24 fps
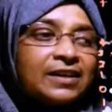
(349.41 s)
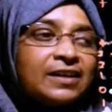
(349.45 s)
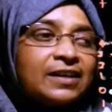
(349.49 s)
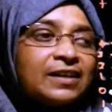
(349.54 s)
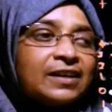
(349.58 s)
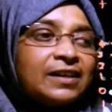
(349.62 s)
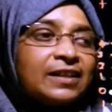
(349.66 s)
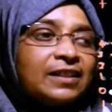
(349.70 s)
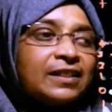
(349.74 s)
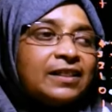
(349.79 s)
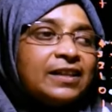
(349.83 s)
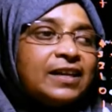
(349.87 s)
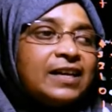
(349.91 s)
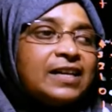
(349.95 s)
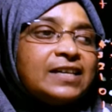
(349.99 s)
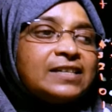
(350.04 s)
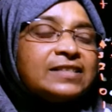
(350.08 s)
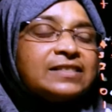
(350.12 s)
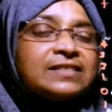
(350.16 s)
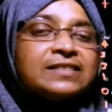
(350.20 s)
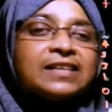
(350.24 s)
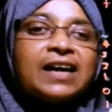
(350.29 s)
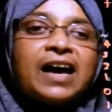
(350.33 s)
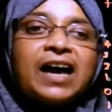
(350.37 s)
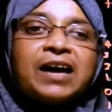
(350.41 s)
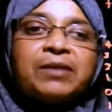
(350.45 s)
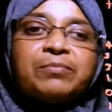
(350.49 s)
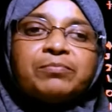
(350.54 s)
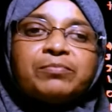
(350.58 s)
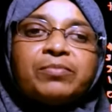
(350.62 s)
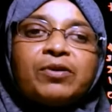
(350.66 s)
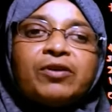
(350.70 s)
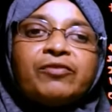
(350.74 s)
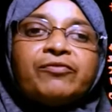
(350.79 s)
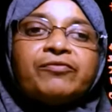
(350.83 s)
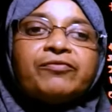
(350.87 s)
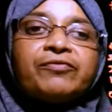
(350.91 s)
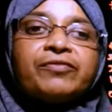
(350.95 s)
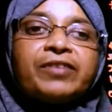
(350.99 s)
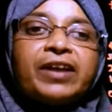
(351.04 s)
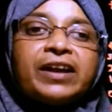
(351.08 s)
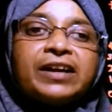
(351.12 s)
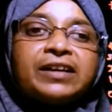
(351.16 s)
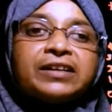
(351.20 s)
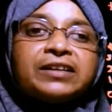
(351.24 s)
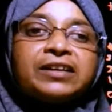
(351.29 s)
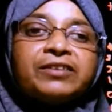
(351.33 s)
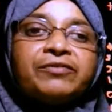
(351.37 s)
This type of
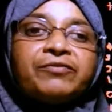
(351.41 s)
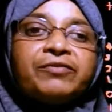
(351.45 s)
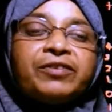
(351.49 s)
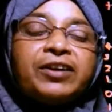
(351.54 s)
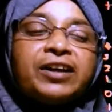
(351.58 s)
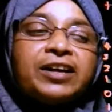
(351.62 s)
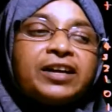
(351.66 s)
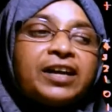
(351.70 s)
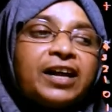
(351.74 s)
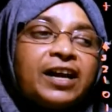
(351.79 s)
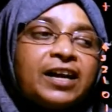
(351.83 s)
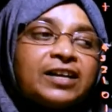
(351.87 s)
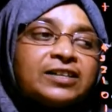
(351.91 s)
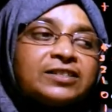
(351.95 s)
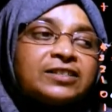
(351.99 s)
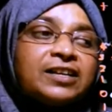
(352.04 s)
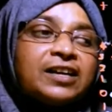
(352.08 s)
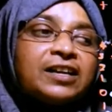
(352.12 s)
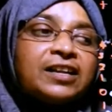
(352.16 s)
rectification